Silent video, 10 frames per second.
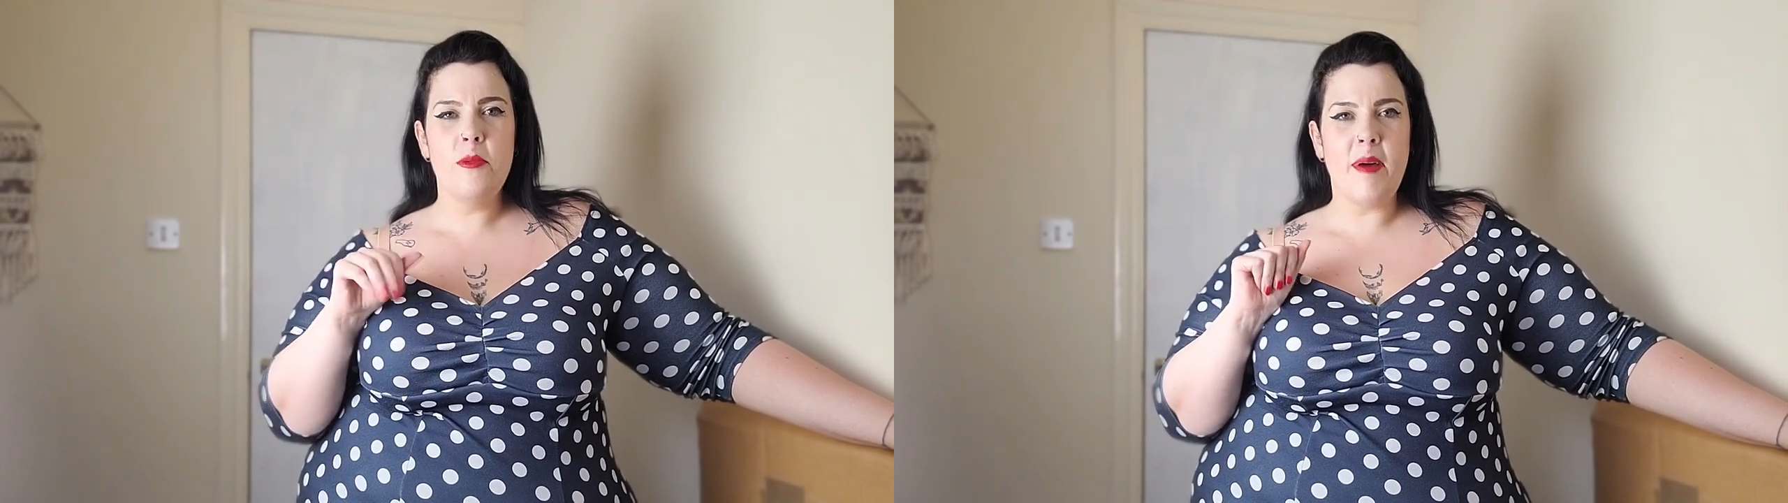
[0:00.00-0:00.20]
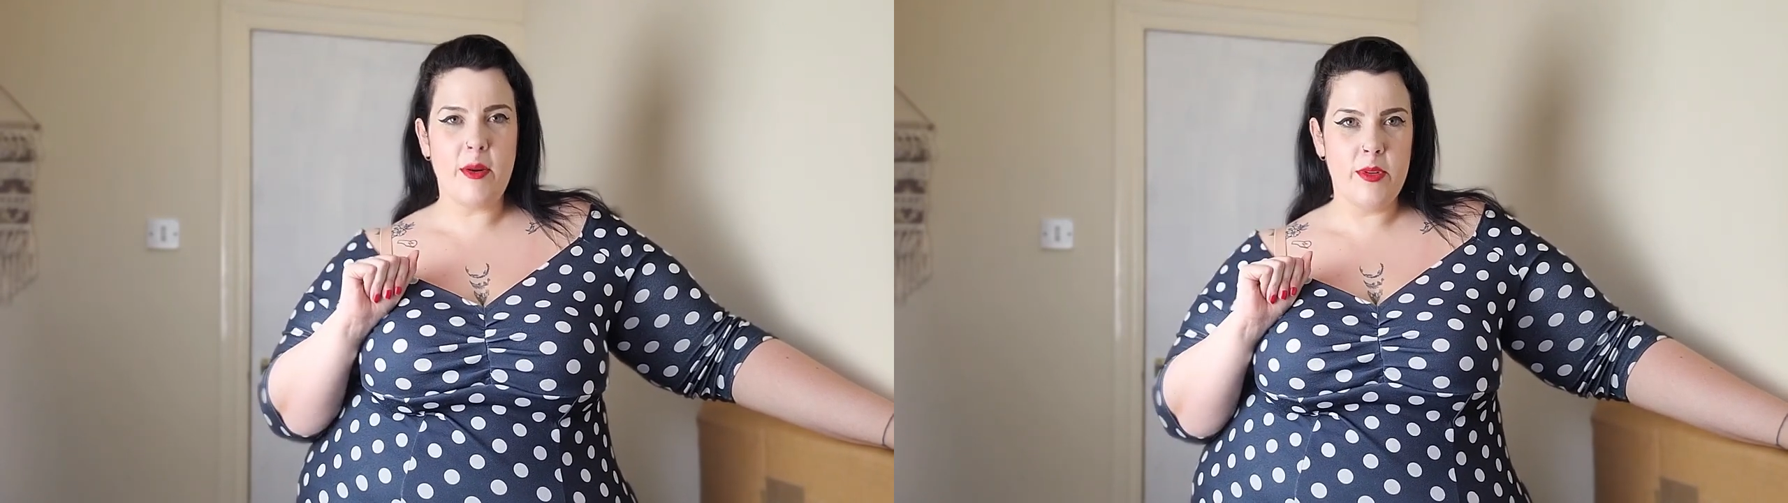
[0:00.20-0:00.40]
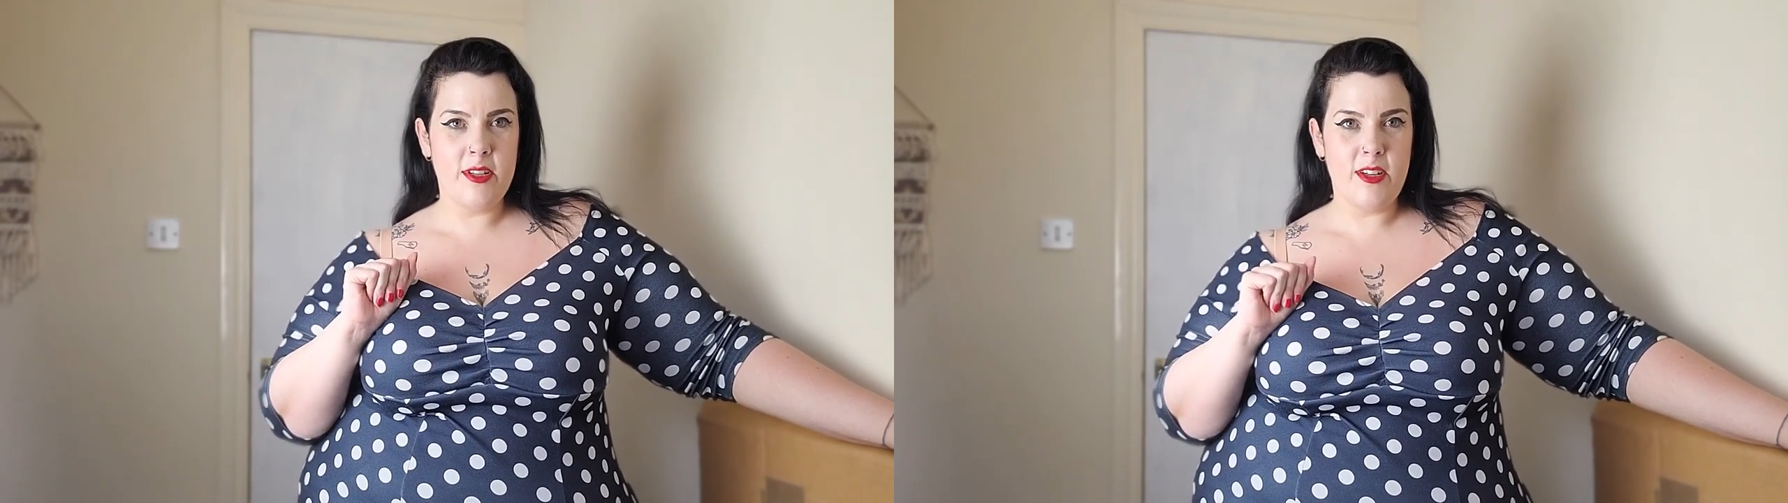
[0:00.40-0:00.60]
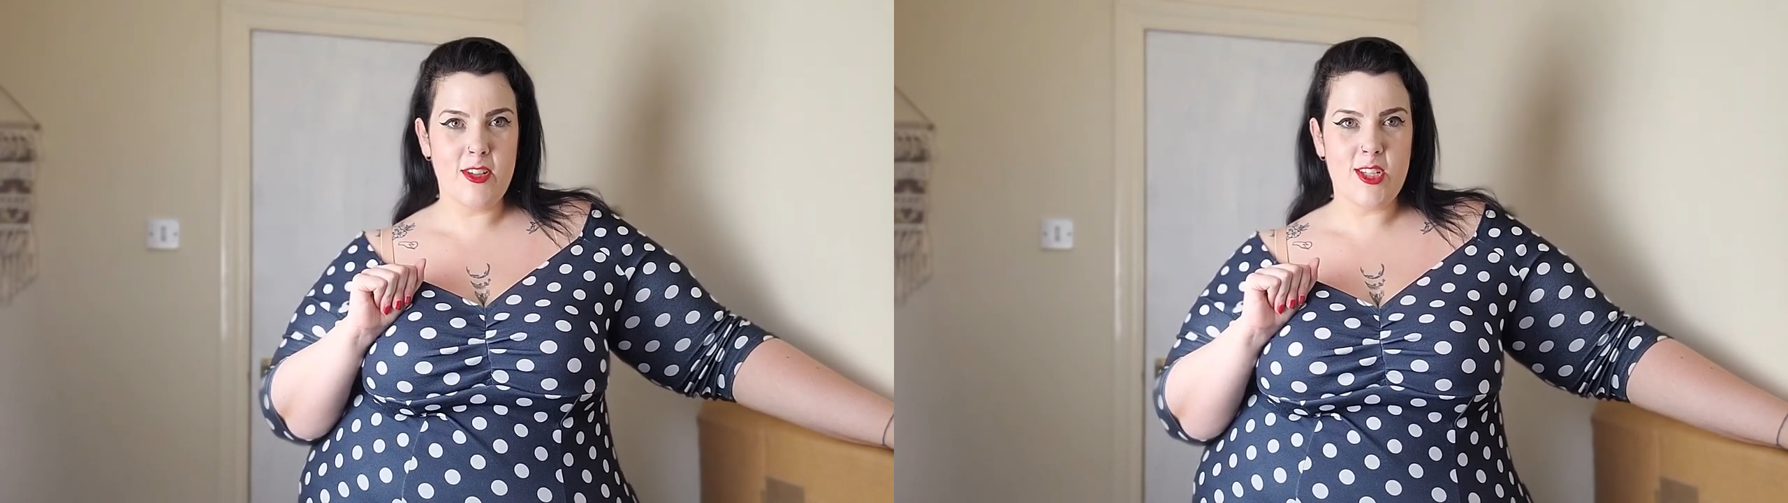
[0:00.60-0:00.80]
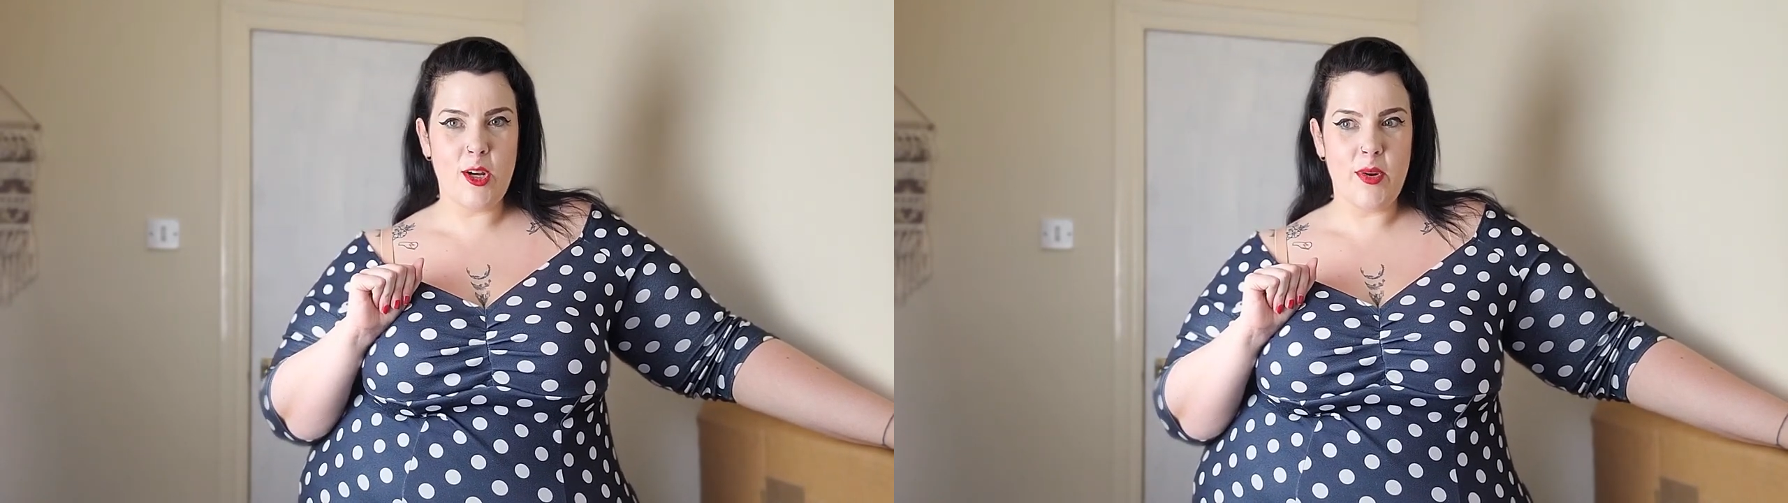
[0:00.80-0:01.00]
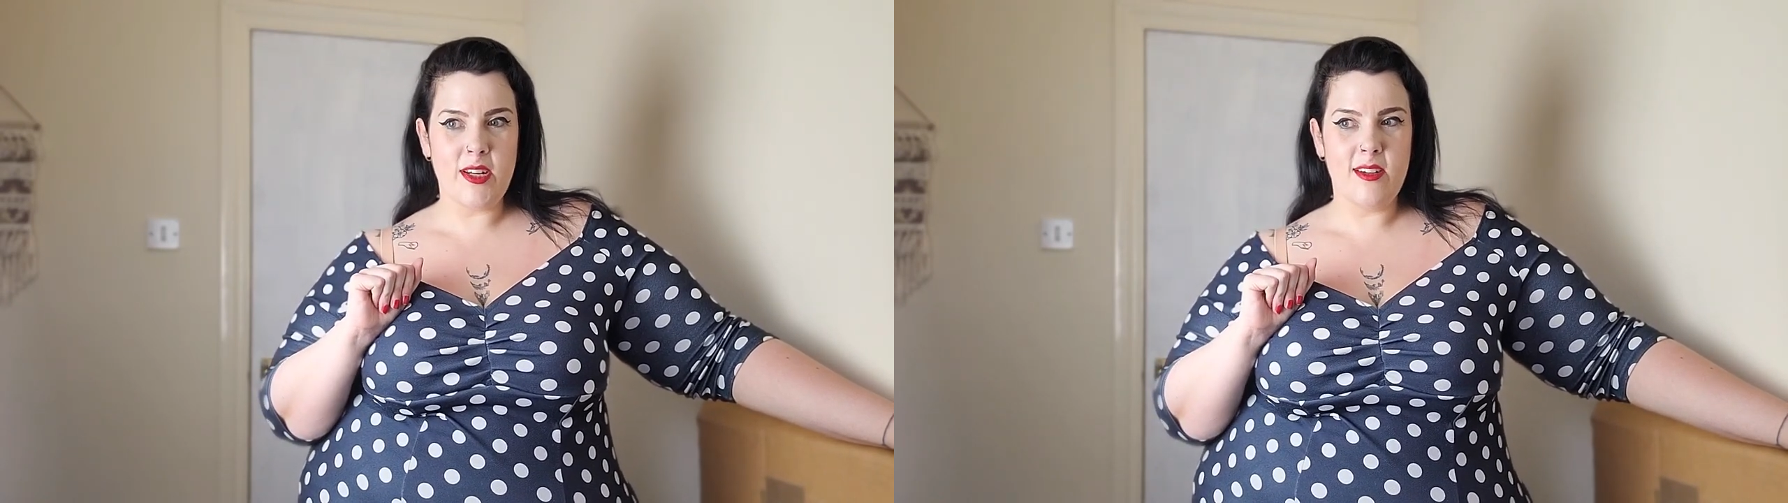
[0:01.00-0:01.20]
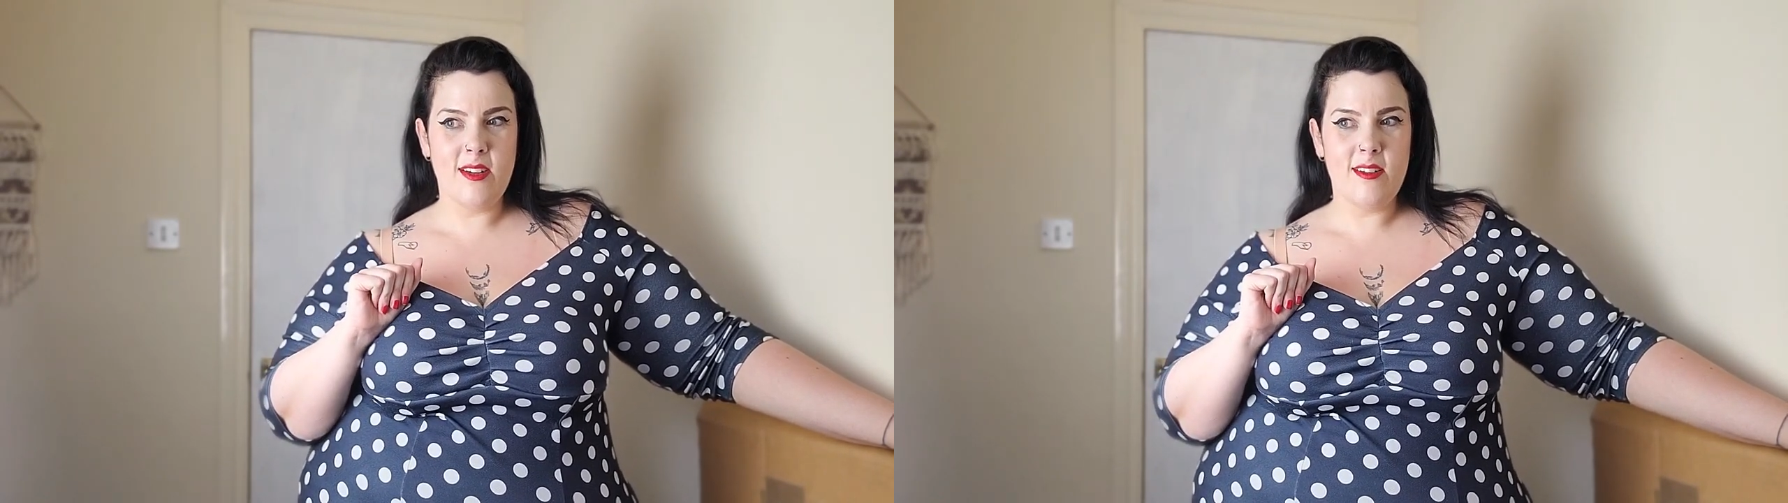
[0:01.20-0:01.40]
back with another sewing